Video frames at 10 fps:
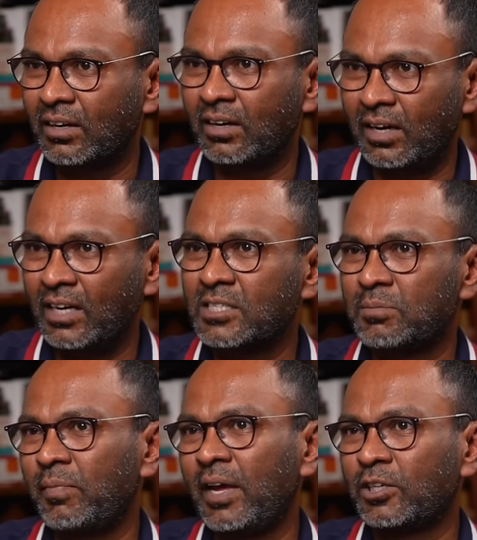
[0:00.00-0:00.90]
let's
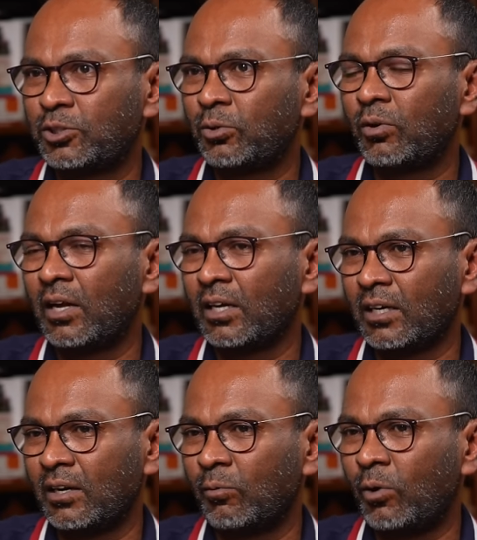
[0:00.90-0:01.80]
make sure like
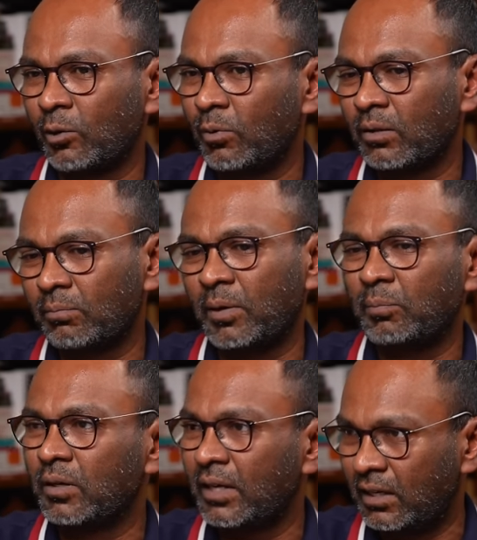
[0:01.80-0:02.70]
whatever
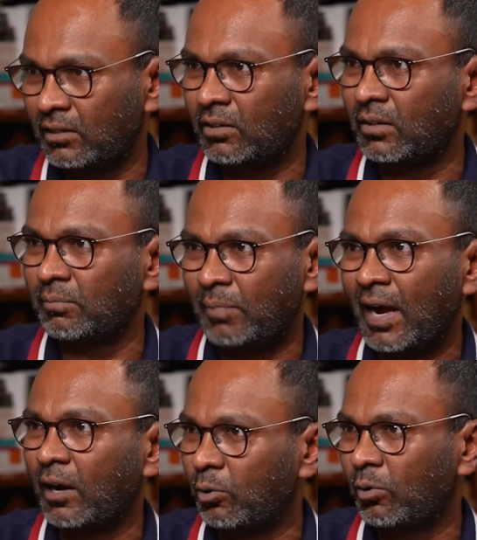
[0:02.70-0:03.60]
people get on
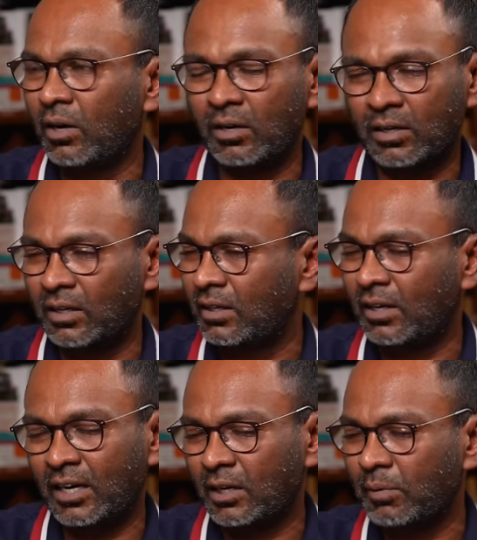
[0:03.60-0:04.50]
Bangalore and
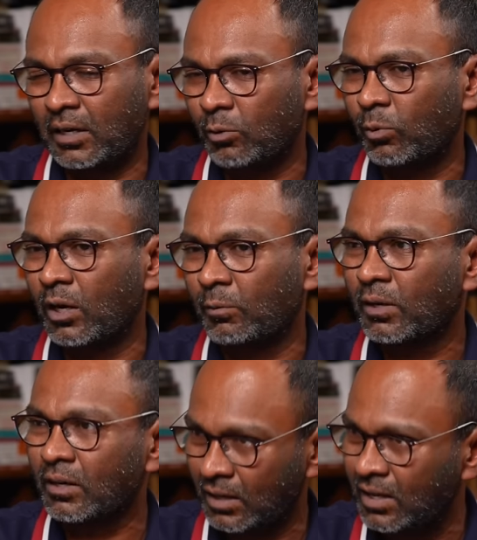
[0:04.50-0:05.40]
Hyderabad or whatever,